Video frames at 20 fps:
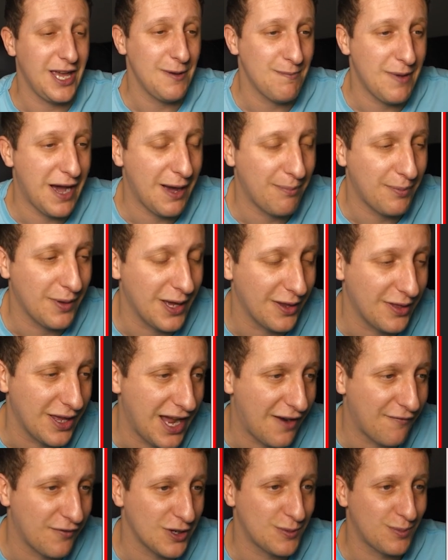map, the
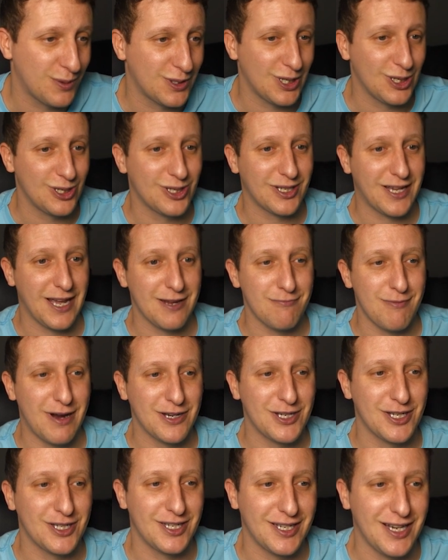average positions against
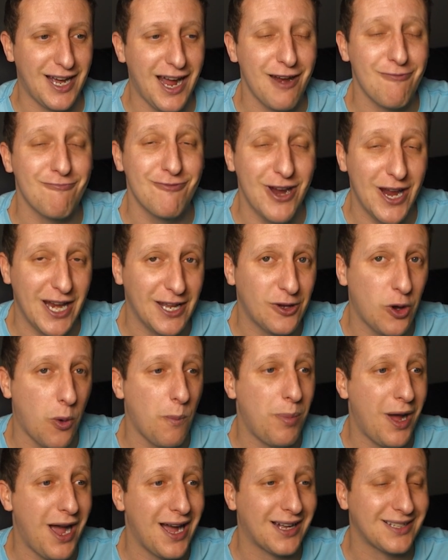Manchester United really
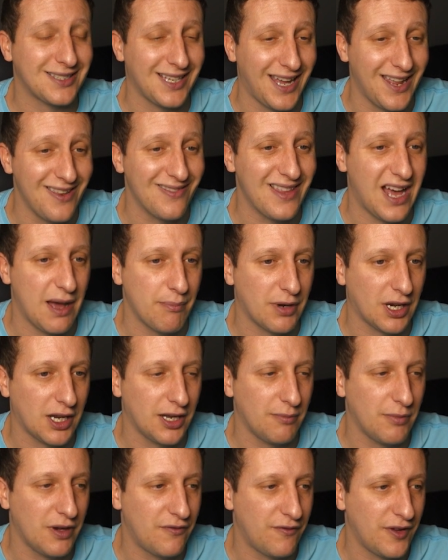compact in that middle and
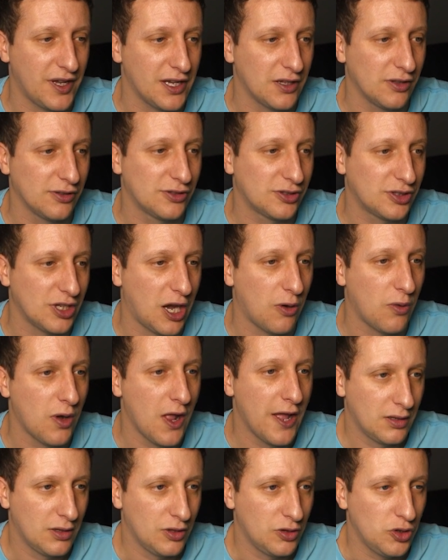midfield. So
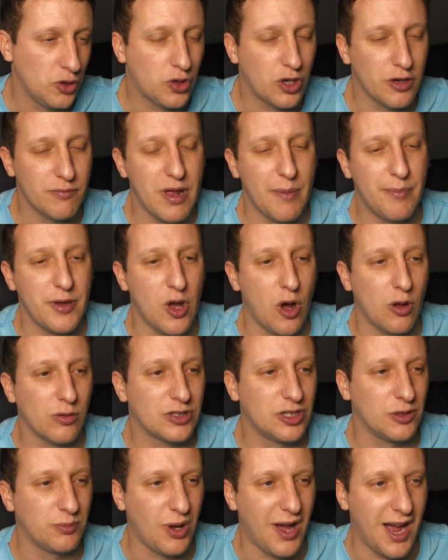you could maybe
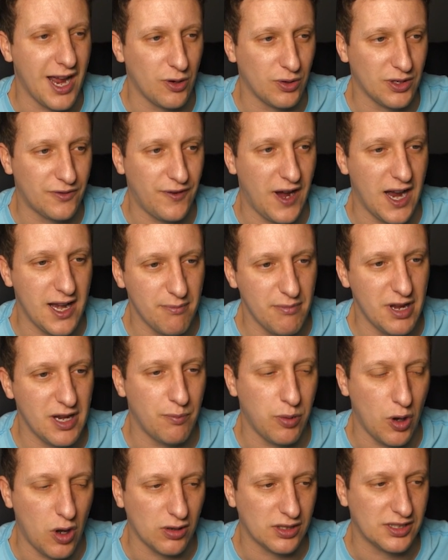alter, but I always find a
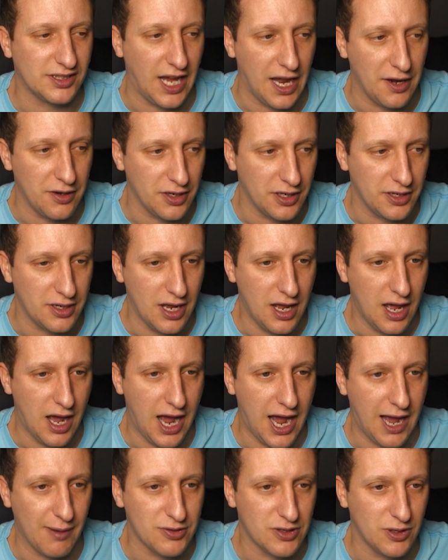mid-block standard
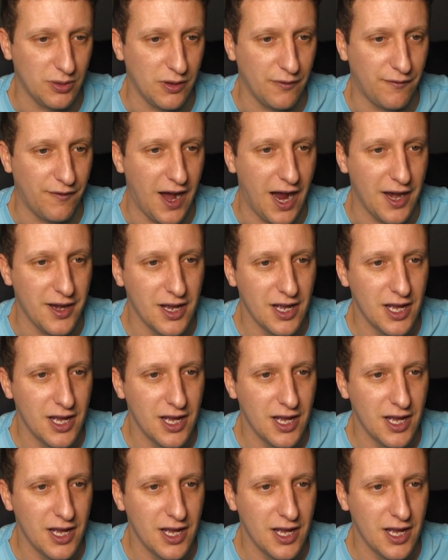absolutely fine.